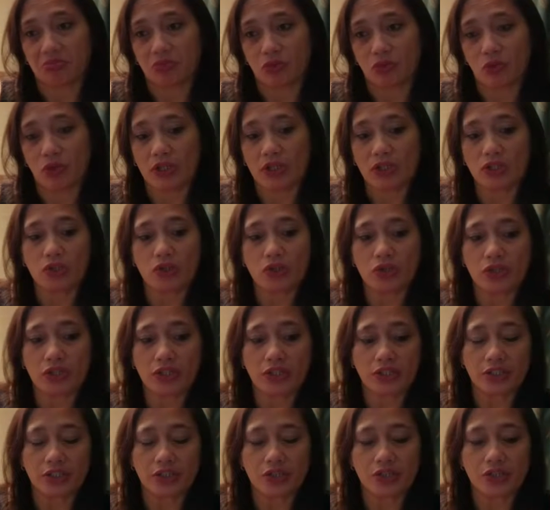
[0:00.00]
22
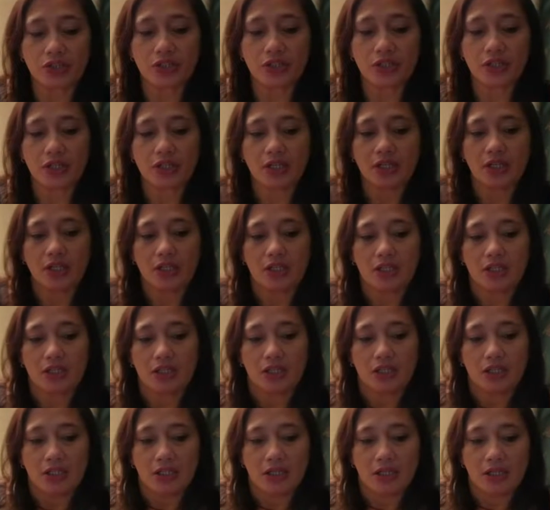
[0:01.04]
years.
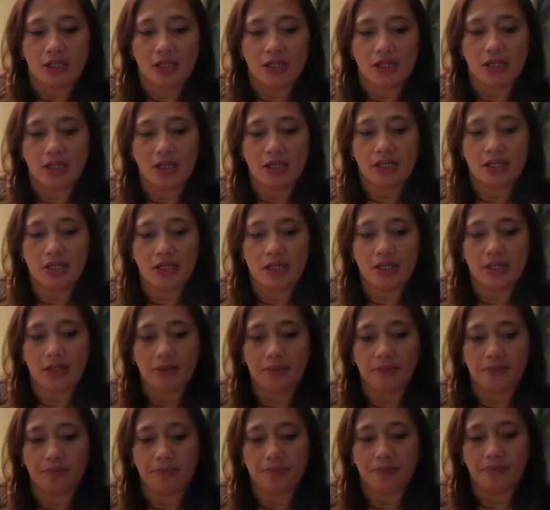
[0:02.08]

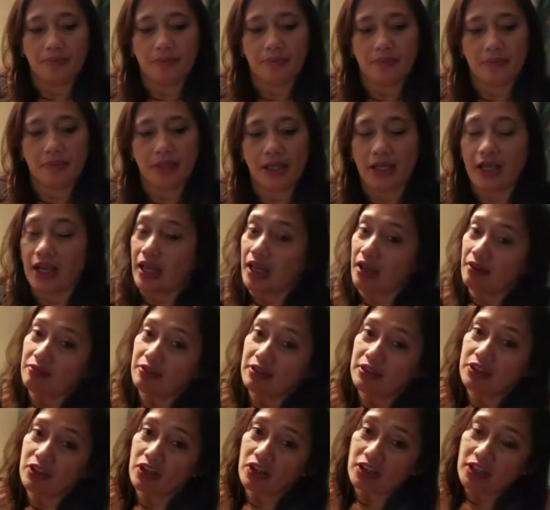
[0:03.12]
And I have
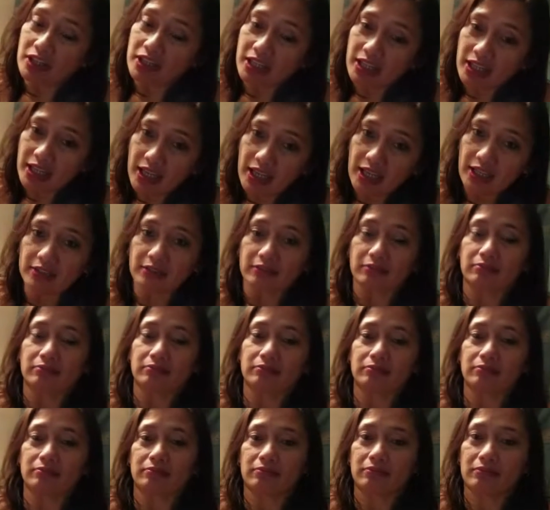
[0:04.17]
a dog and a cat.
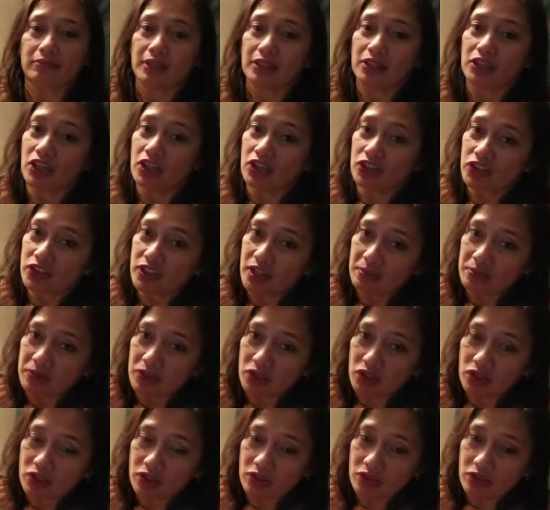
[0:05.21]
My dog's name
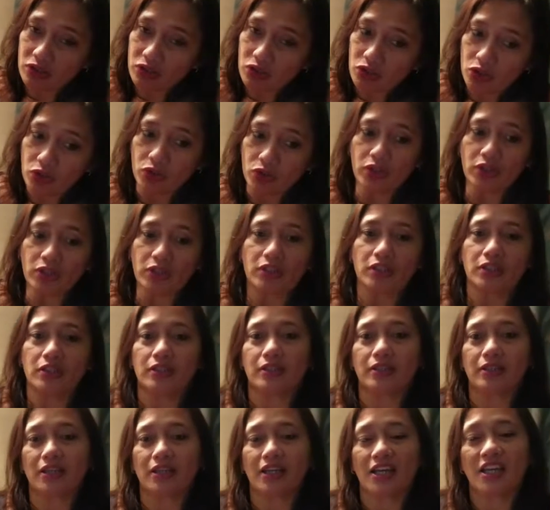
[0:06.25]
is Duke,
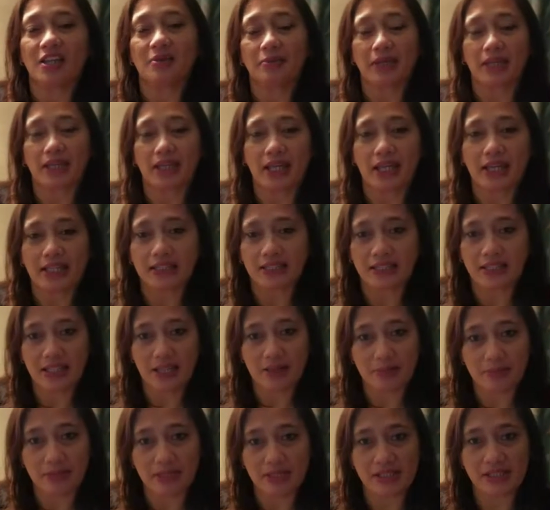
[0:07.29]
and my cat's
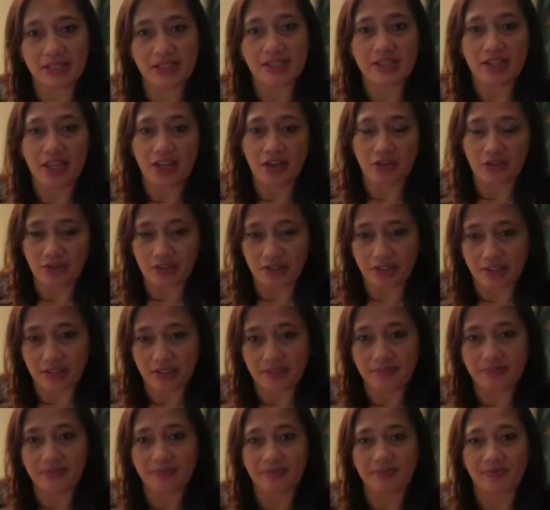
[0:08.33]
name is
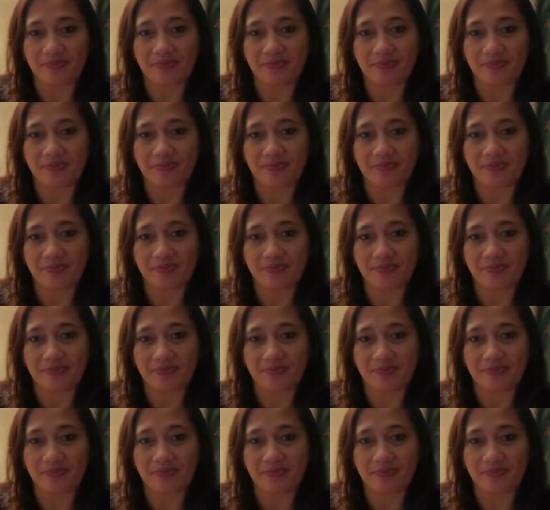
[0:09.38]
Tigress.